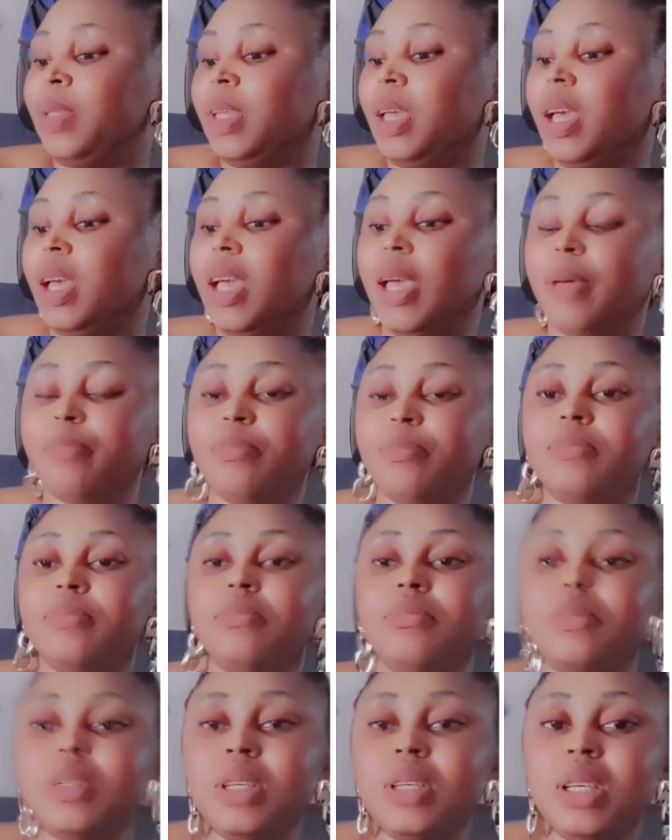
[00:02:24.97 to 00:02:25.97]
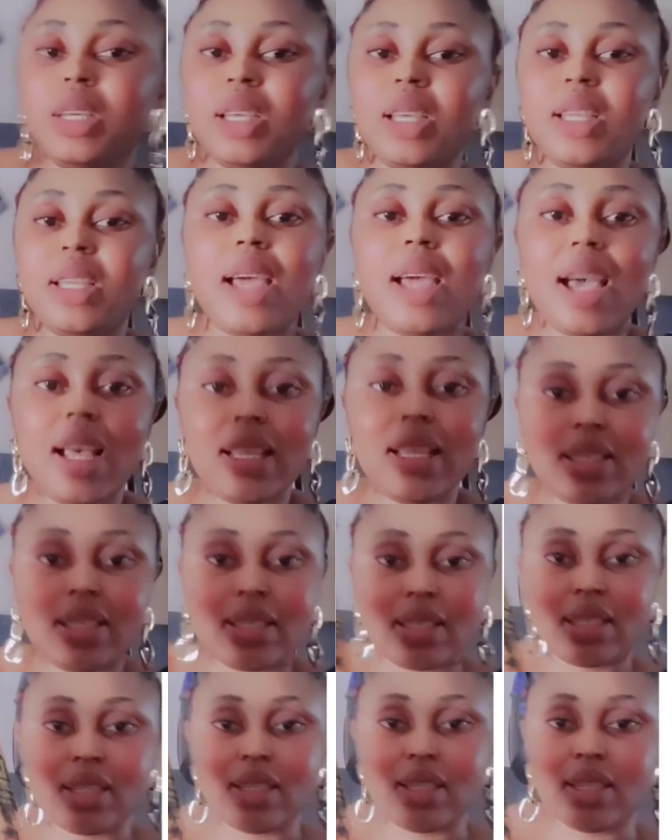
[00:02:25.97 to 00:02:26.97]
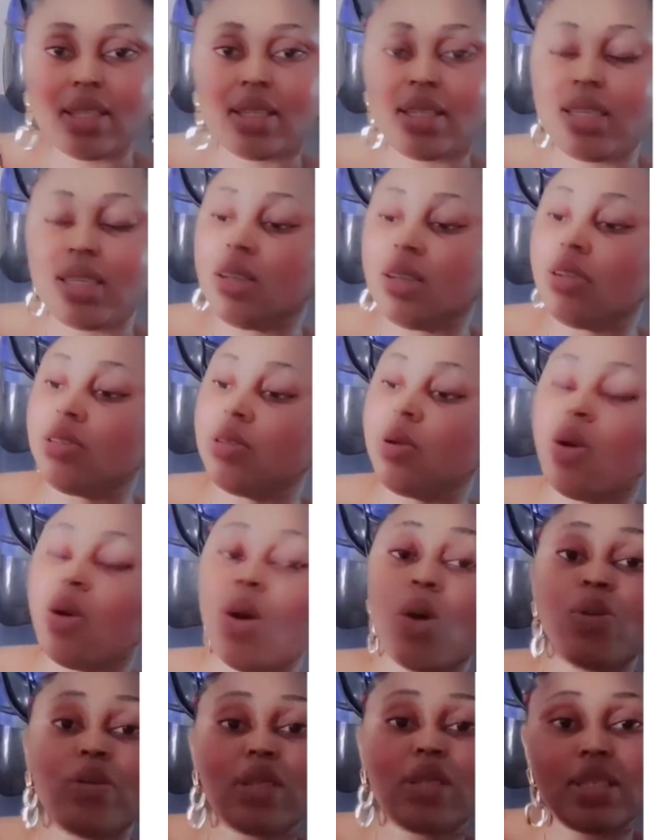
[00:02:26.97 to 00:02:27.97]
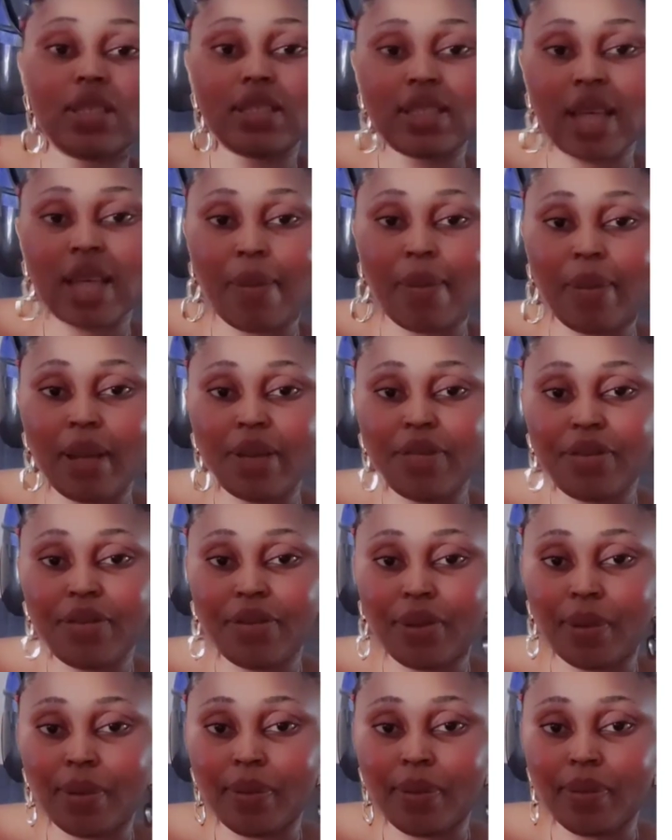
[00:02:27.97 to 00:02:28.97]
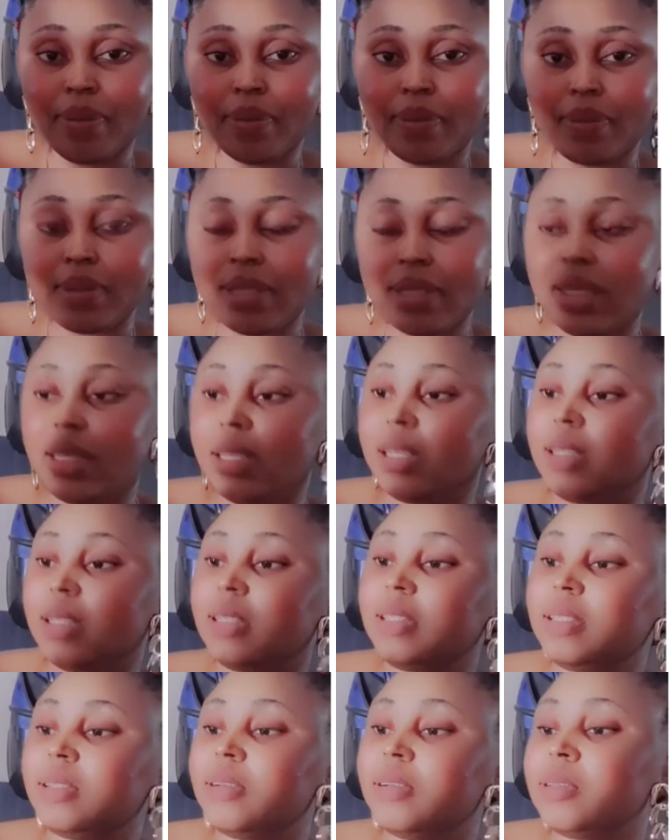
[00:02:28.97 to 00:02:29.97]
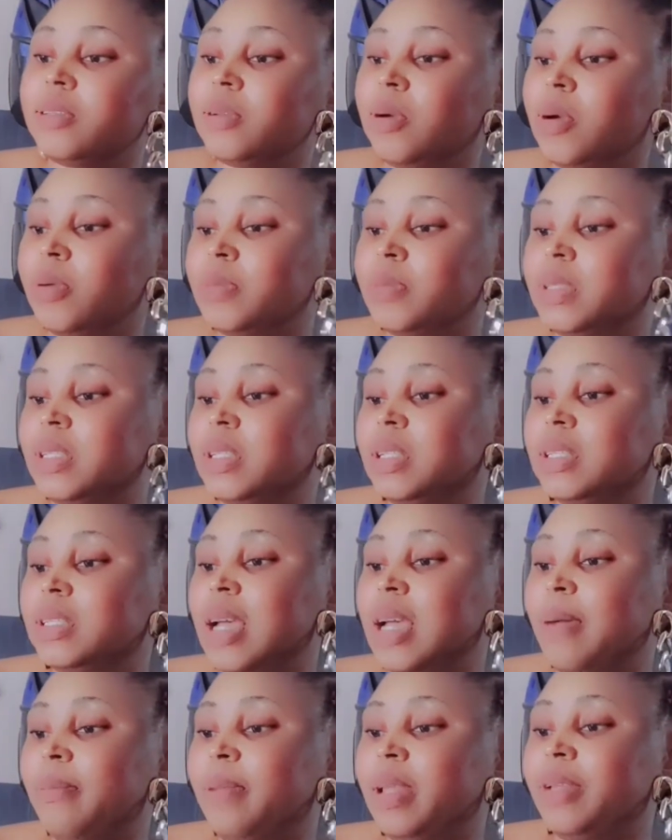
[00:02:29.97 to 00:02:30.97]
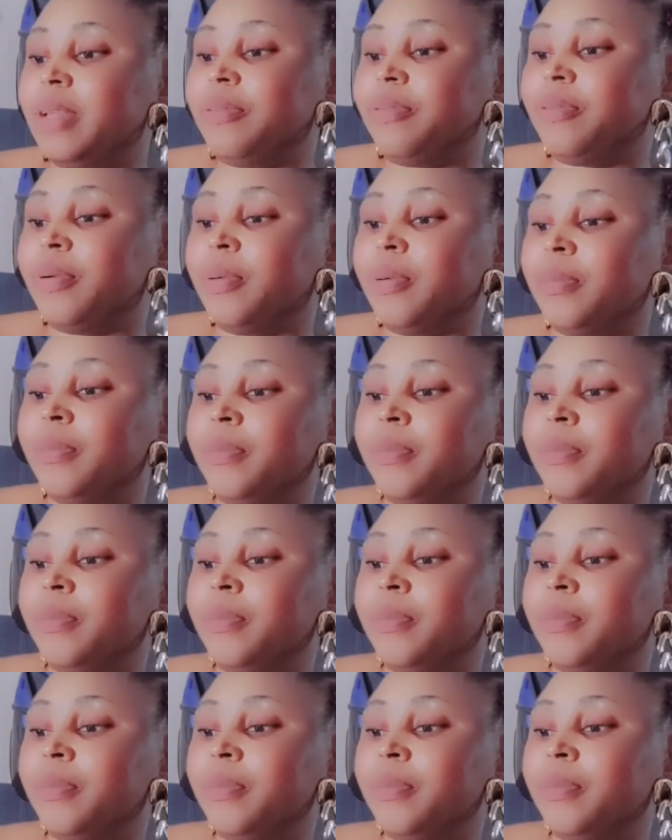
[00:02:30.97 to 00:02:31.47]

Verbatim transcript: Um, it has, it also comes in the tablet form. Yes, it also comes in the tablet form.